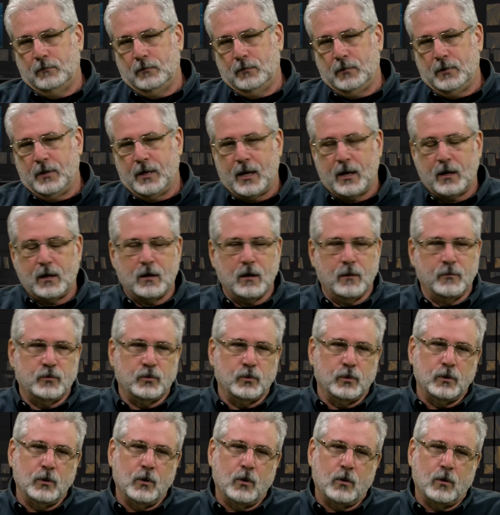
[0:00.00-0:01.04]
got to come
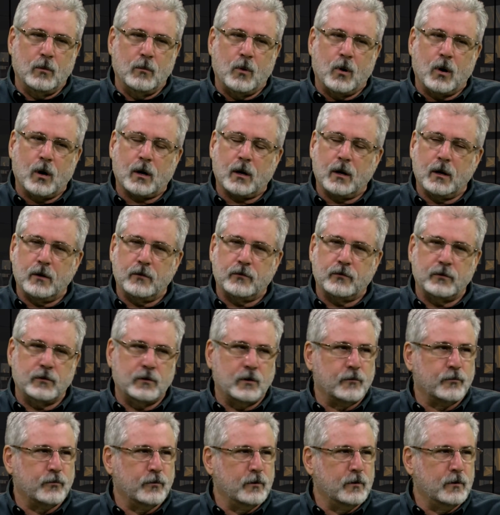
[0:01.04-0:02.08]
to a local market. It's a
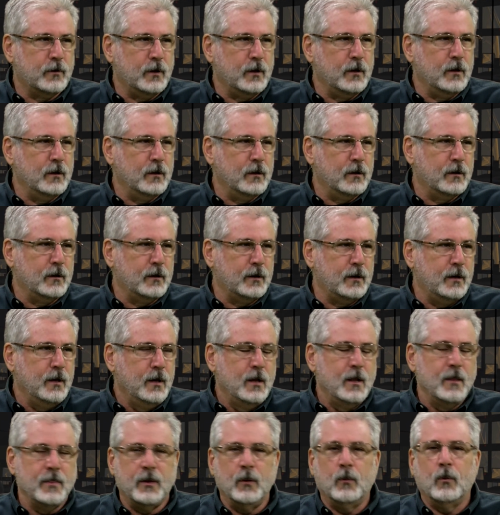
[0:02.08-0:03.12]
different deal, and
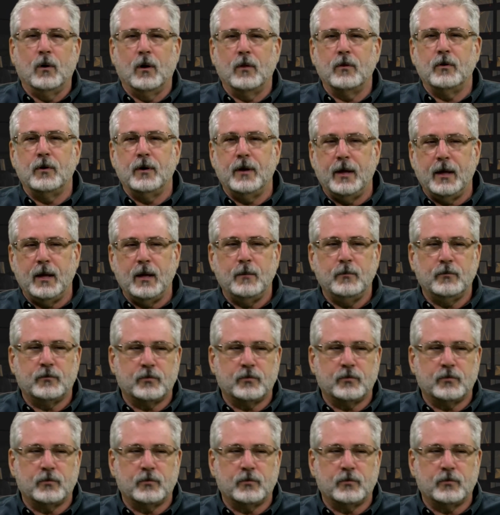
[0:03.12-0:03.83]
there were other names